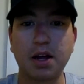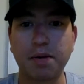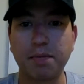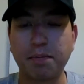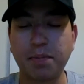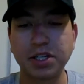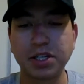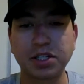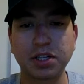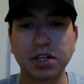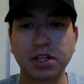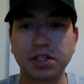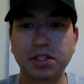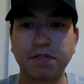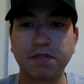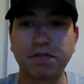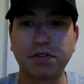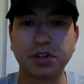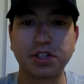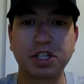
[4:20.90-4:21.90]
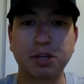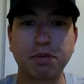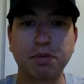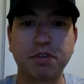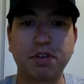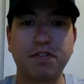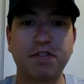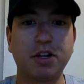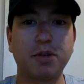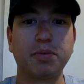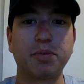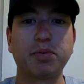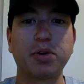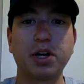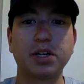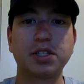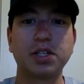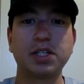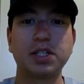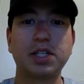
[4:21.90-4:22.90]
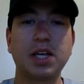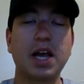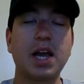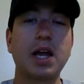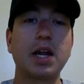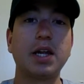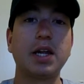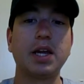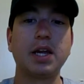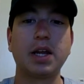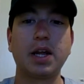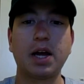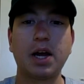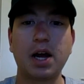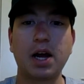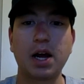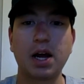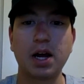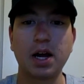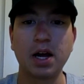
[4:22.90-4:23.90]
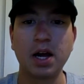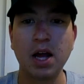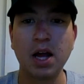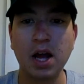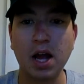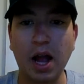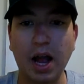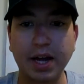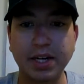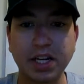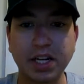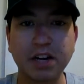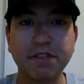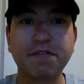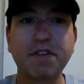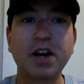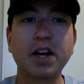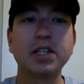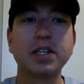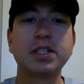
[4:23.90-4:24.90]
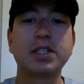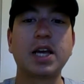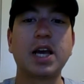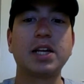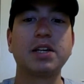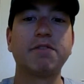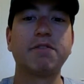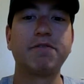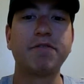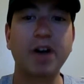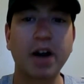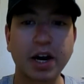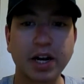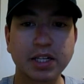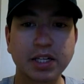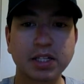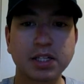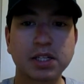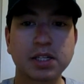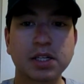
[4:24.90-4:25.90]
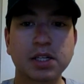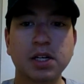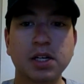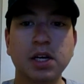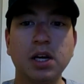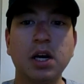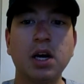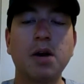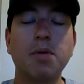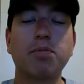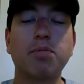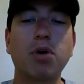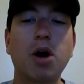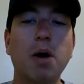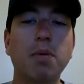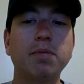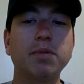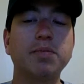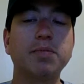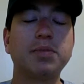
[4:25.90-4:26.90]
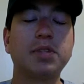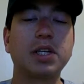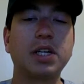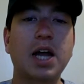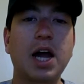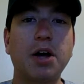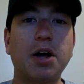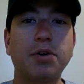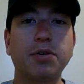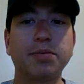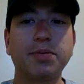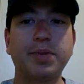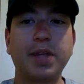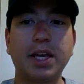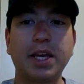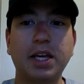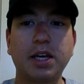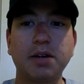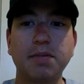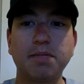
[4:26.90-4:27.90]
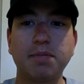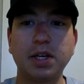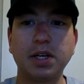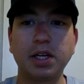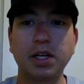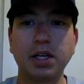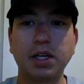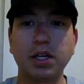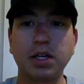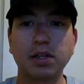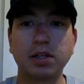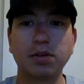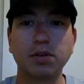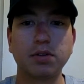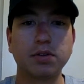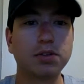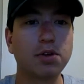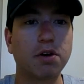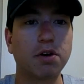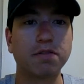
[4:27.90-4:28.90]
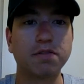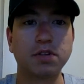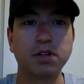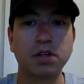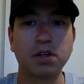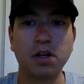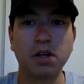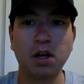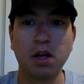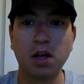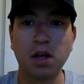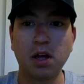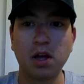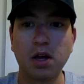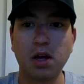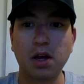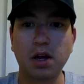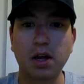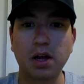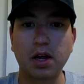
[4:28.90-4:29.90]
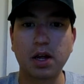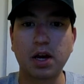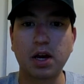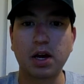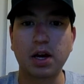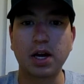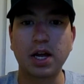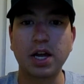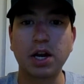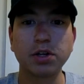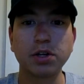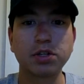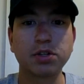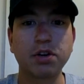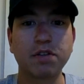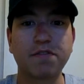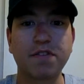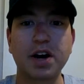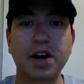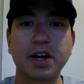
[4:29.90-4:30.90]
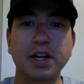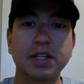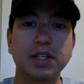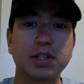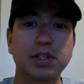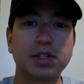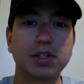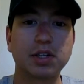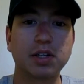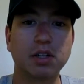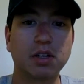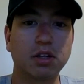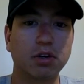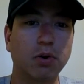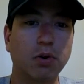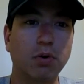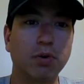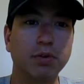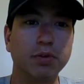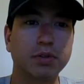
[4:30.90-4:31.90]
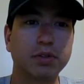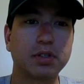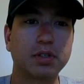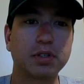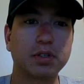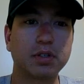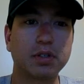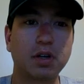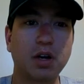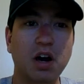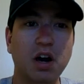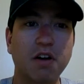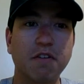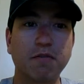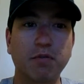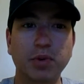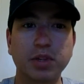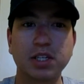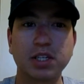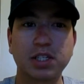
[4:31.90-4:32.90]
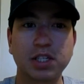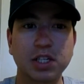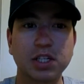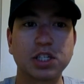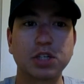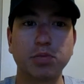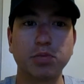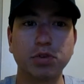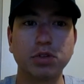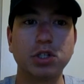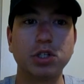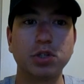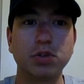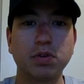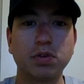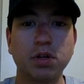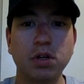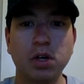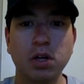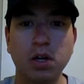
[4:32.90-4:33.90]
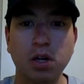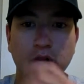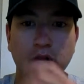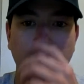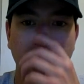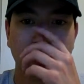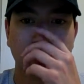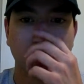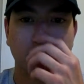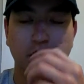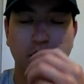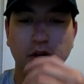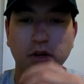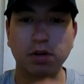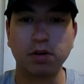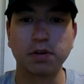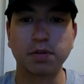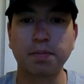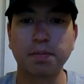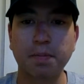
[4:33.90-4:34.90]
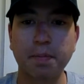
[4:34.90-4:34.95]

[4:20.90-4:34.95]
basically it's the first step of the development process, and it identifies and defines problems and how they can be solved. It also defines the goals of what the system will do. So